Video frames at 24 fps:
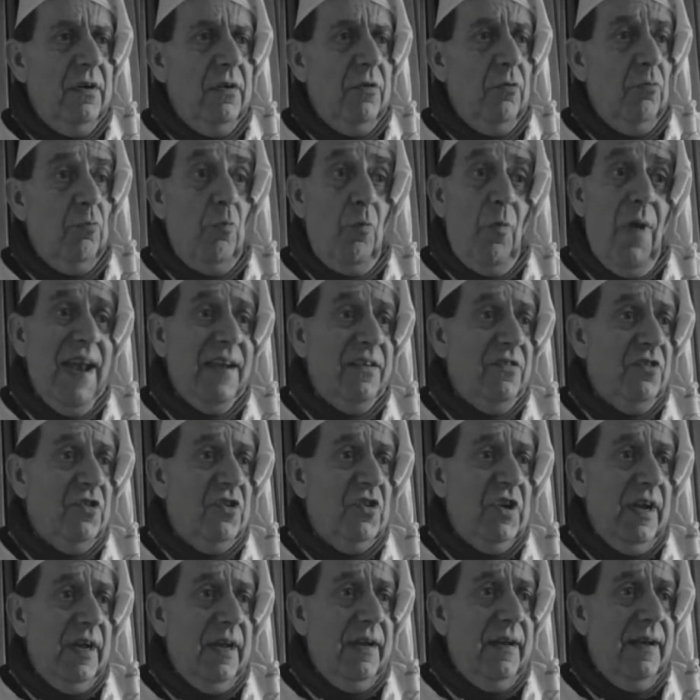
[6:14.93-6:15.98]

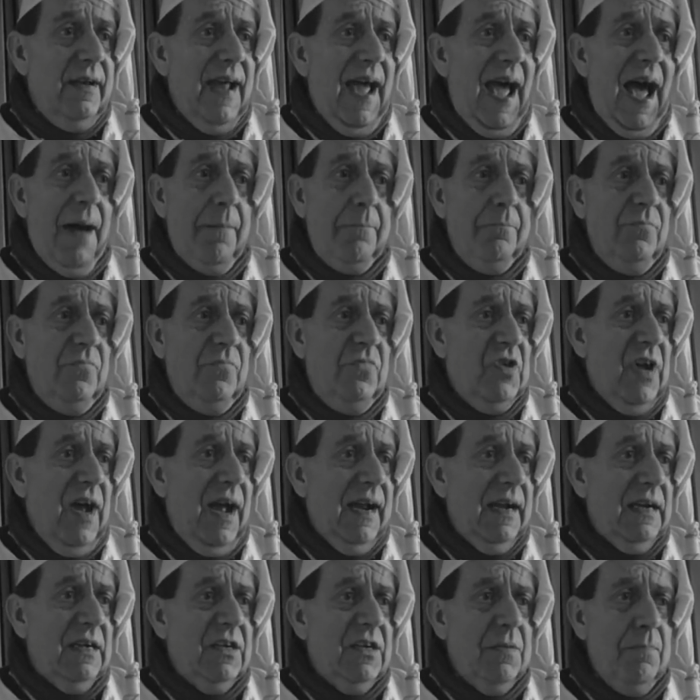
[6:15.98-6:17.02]
wretched,
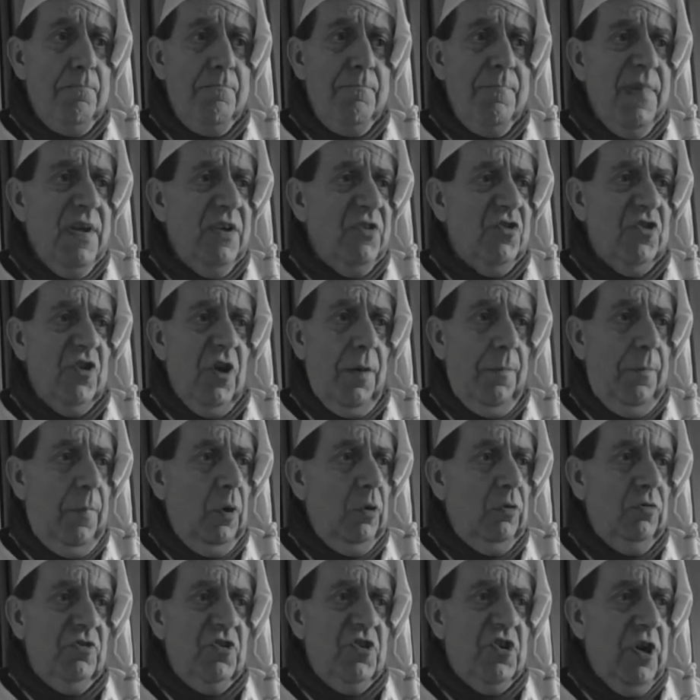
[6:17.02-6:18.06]
abject,
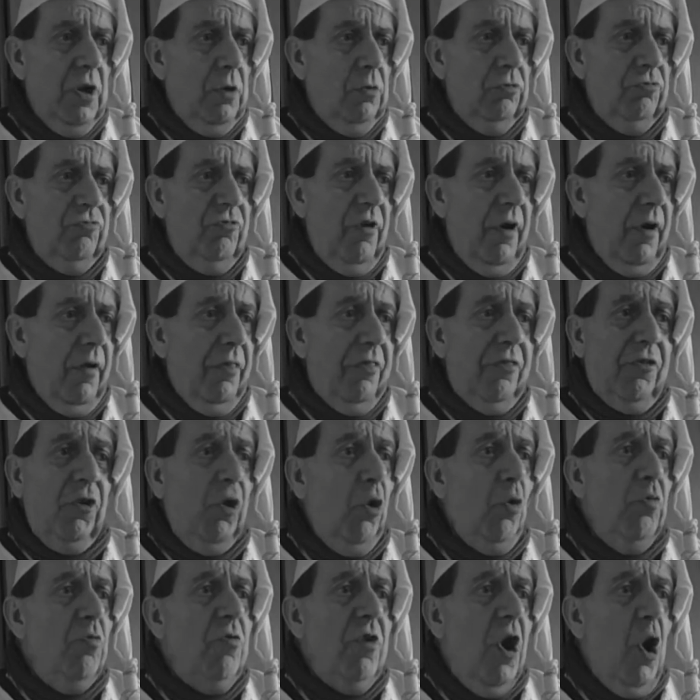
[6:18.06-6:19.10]
miserable children,
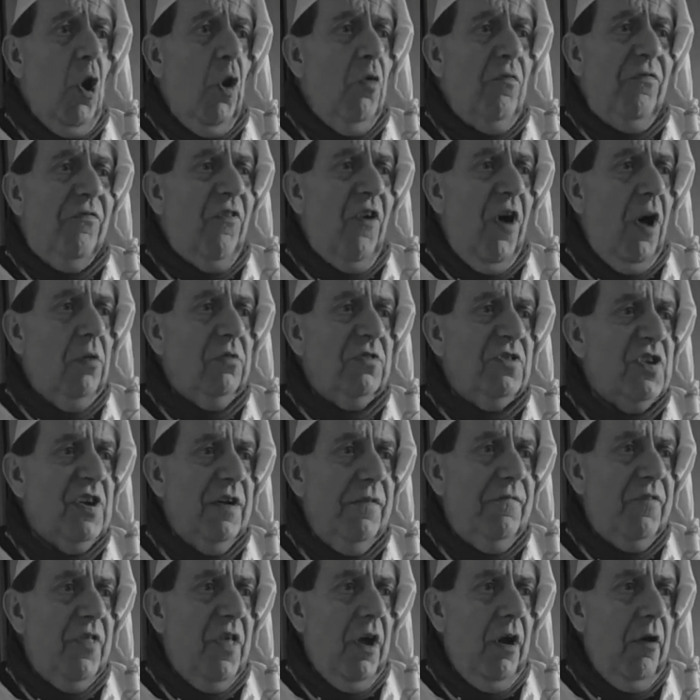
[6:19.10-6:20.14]
through no fault
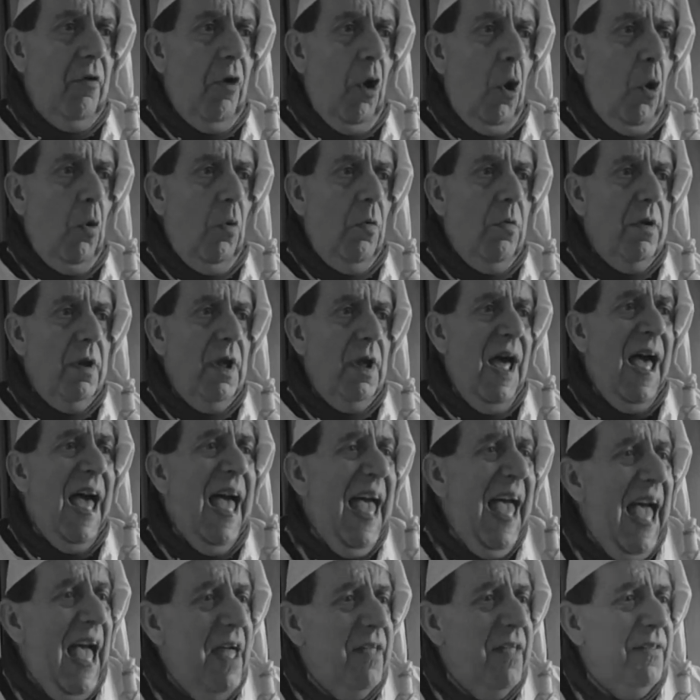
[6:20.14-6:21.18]
of their own.
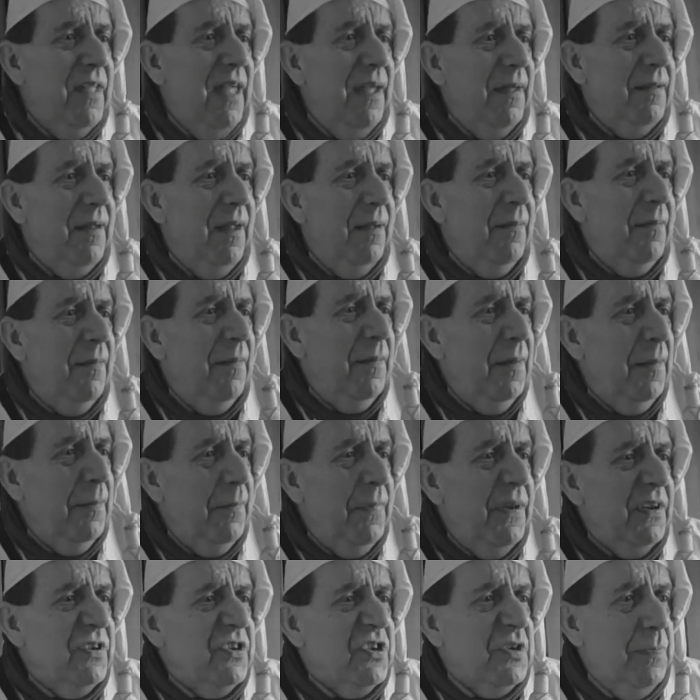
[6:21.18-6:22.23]

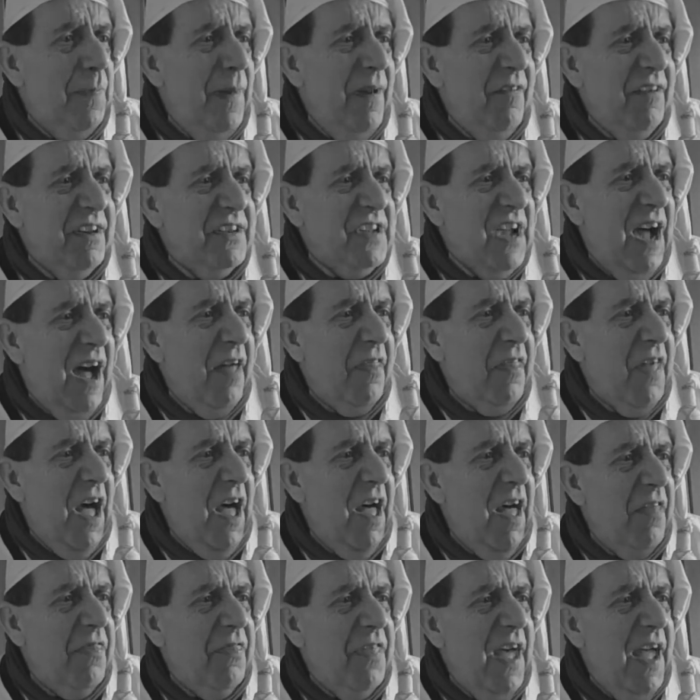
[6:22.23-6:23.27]
But, Spirit, are
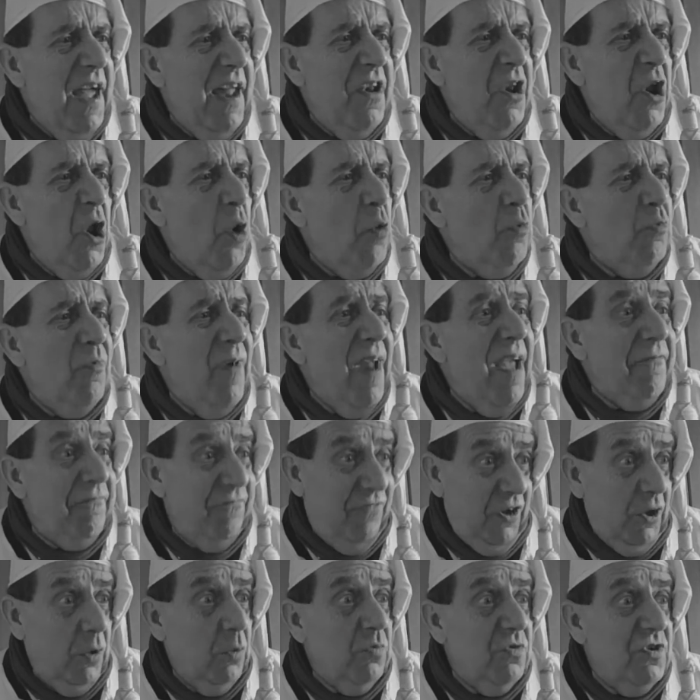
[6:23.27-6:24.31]
there no
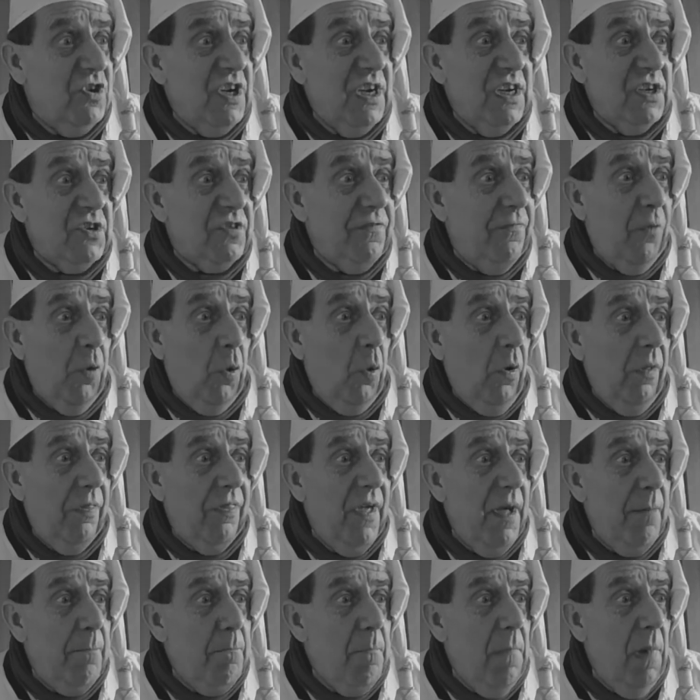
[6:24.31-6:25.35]
refuges for
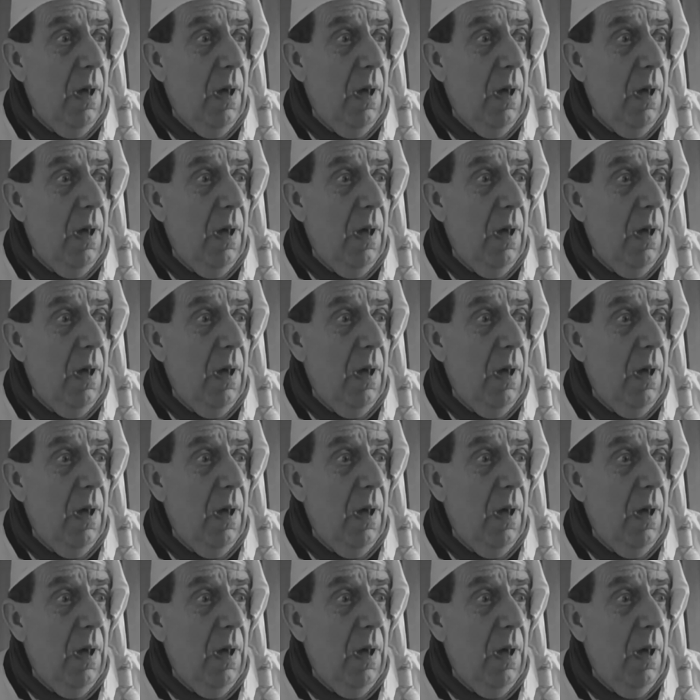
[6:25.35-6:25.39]
them?